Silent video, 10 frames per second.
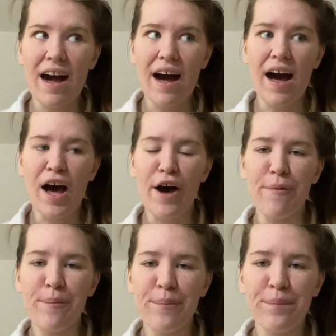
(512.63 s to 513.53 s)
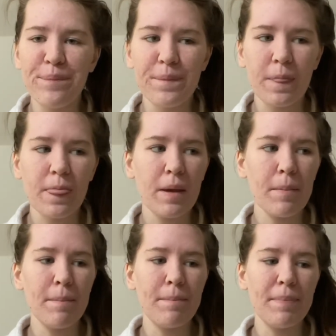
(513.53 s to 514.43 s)

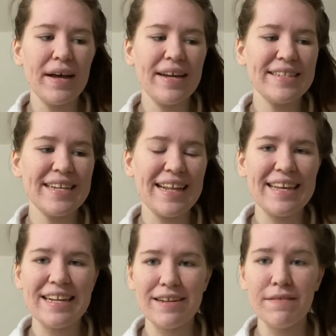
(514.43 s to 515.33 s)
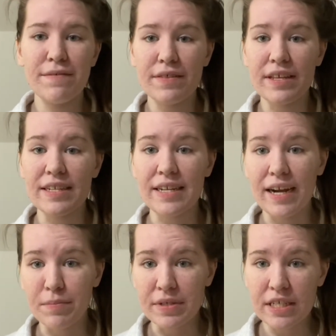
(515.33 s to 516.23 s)
But at the end of the entire
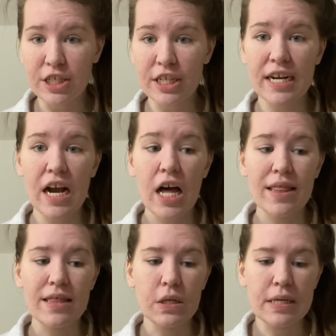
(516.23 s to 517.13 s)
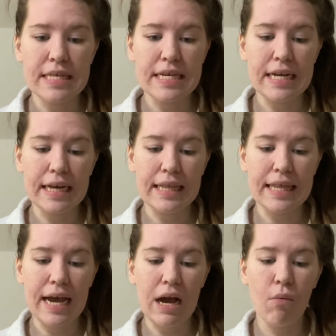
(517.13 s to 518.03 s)
procedure, the only thing
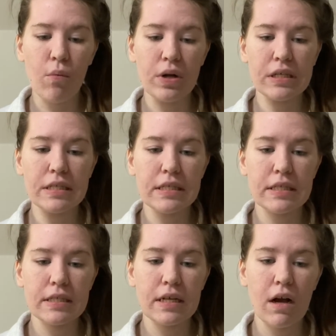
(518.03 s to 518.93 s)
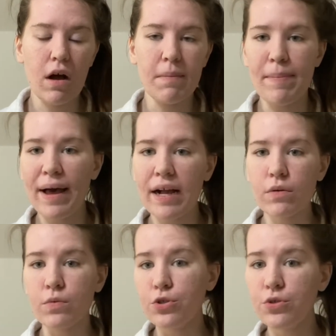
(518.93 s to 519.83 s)
that was on my back
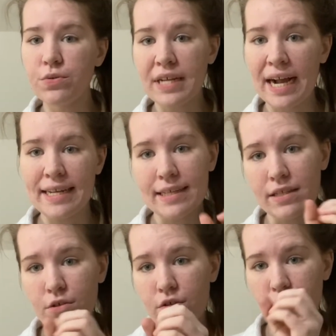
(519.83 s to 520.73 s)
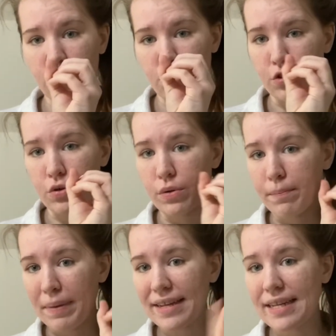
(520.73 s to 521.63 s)
were 2 tiny little circle
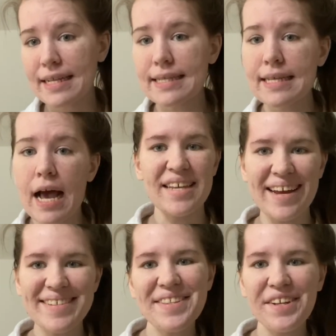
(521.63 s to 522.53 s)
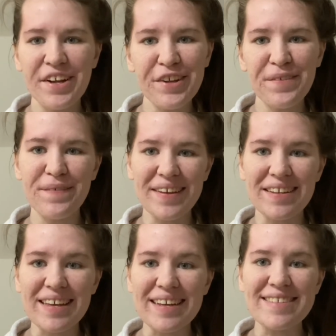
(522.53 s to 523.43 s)
band-aids. Besides the good
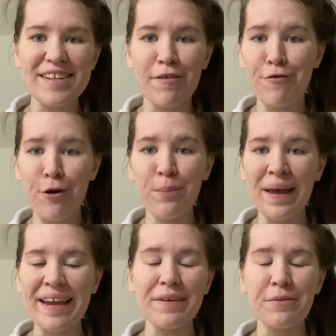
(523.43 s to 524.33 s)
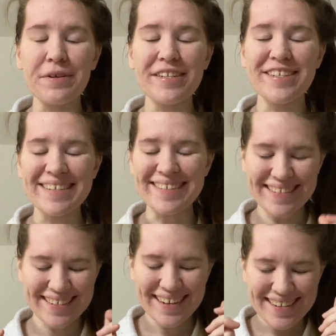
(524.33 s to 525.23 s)
feelings of no pain, which
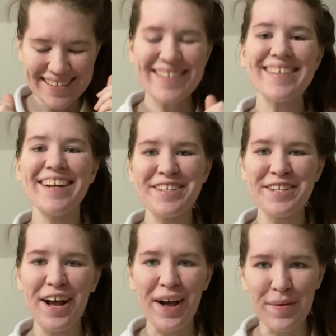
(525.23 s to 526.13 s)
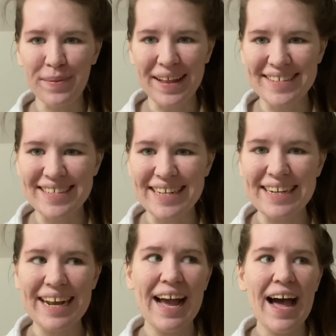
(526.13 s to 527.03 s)
is such a
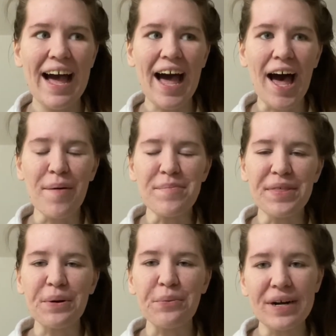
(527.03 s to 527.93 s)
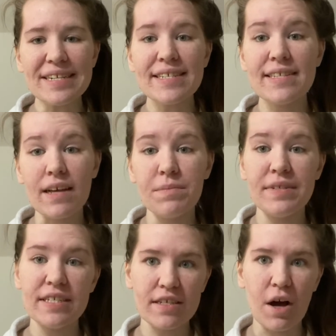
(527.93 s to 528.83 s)
blessing, there was some
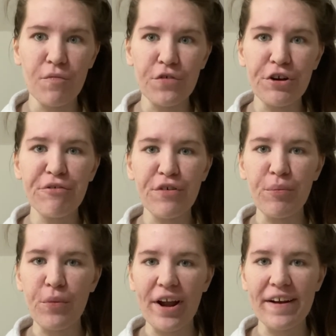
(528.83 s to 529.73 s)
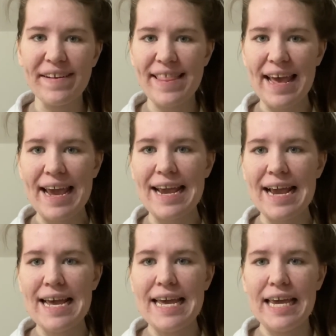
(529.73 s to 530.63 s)
discomfort from where they
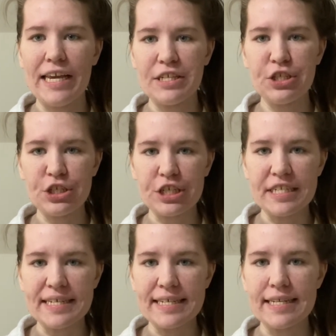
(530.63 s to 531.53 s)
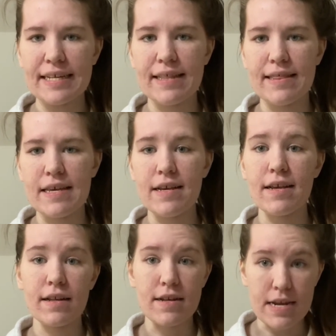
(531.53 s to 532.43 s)
inserted the
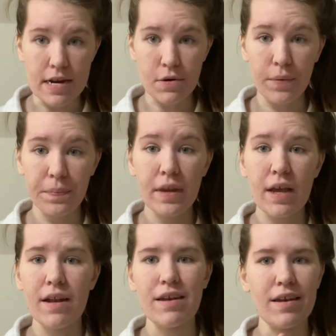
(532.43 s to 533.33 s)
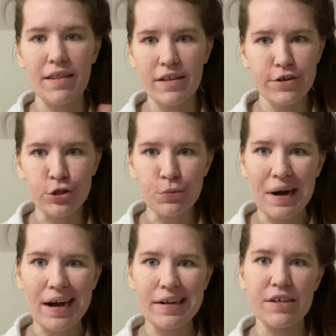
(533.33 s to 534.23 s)
needle. Nothing too
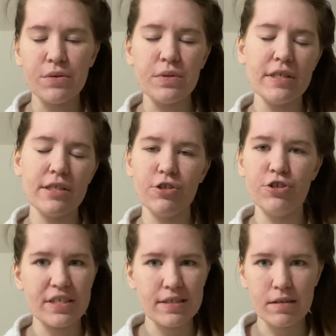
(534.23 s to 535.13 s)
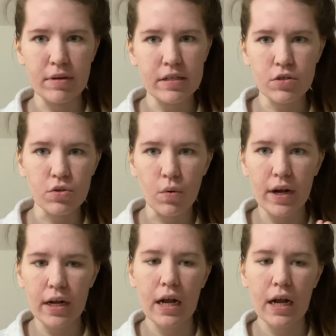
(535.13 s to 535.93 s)
bad, it was just a bit sore.